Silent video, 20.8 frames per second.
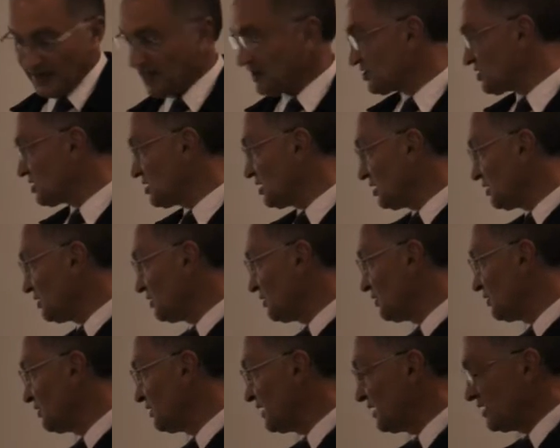match
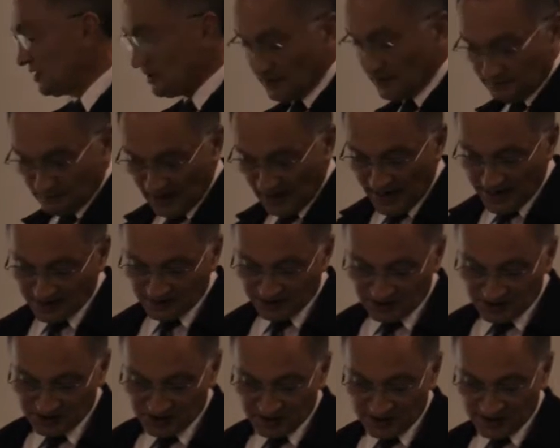the
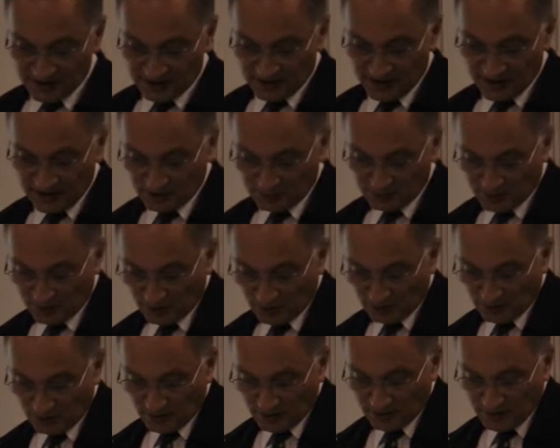antecedent, as we
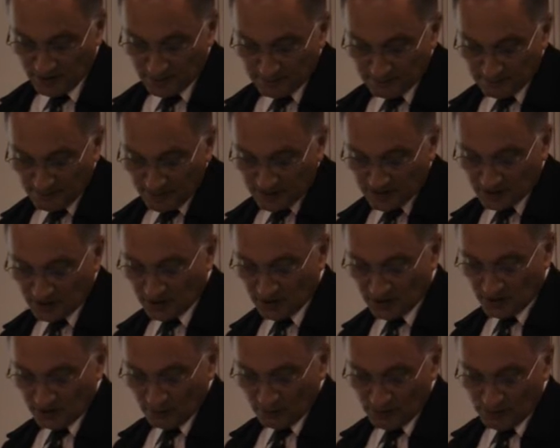call it.
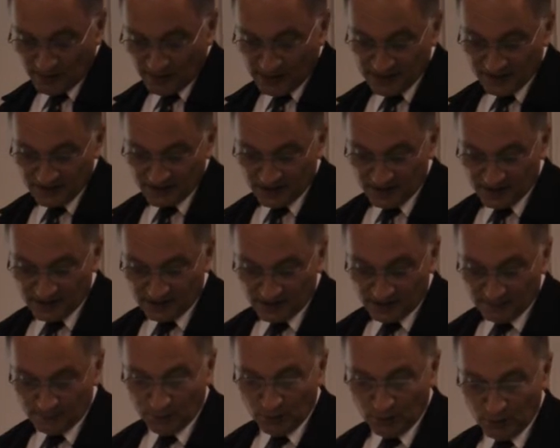So we may say
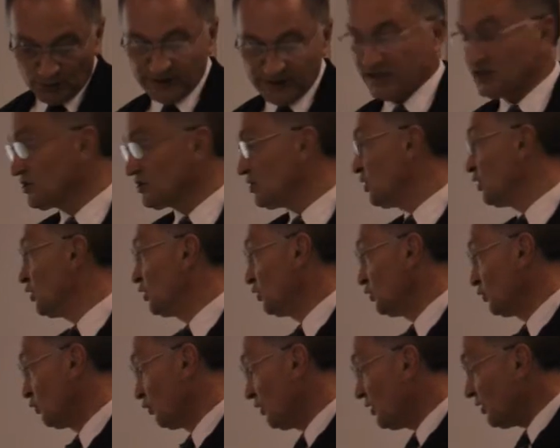the employees
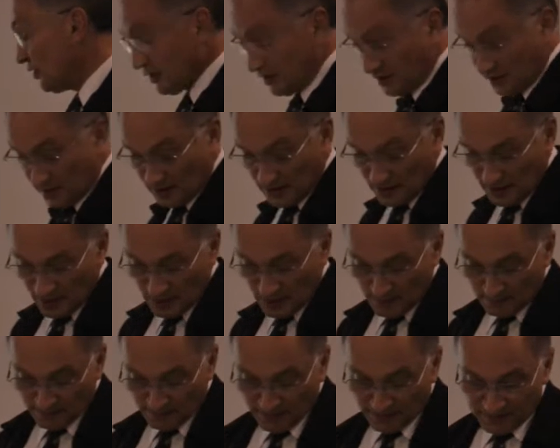who work,
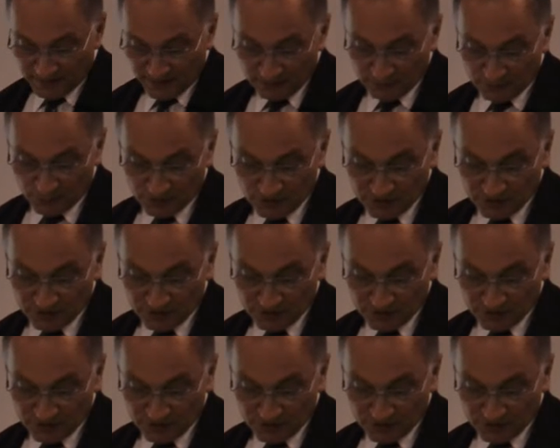but then